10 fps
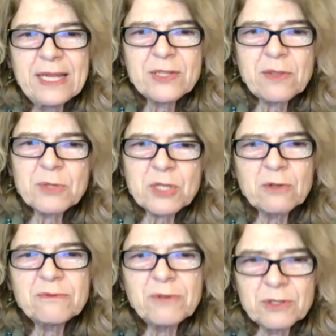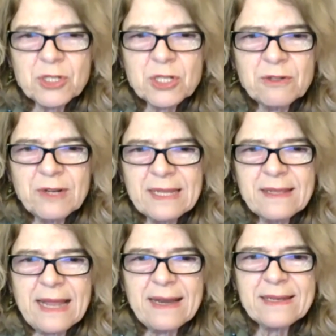So there was a lot of
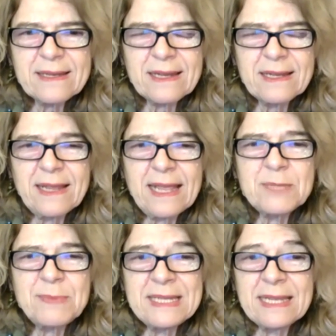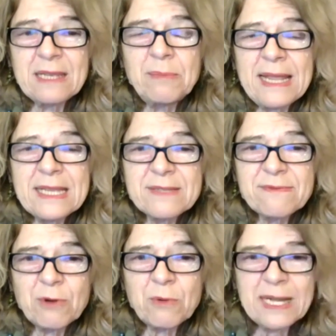onshoring that has been taking place
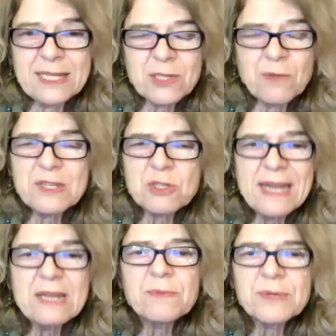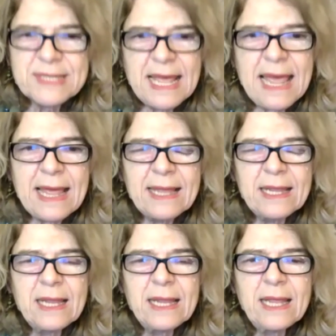for a while. So the trend was there.
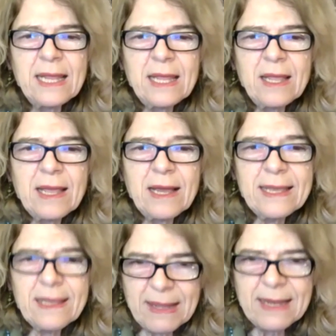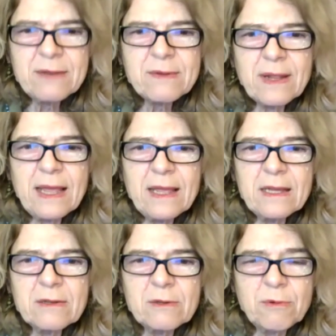And
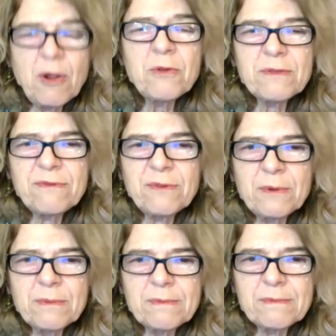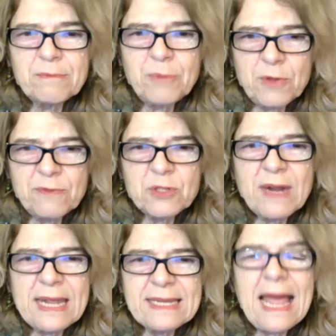growth for both for
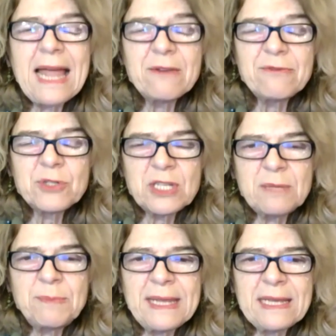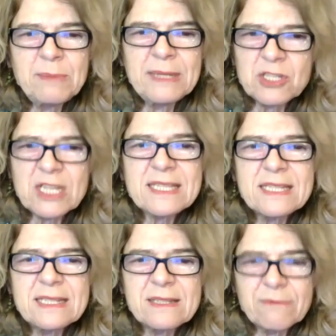trade and for GDP had been
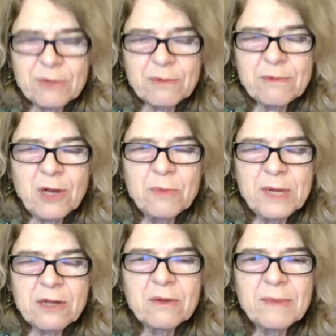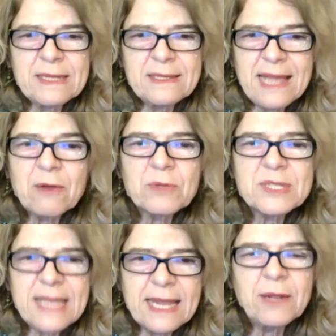adjusted for the global economy
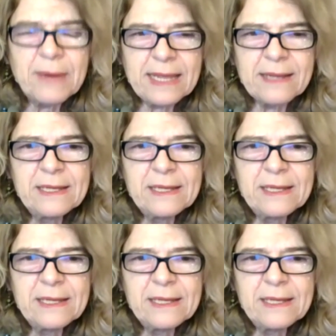downwards anyway.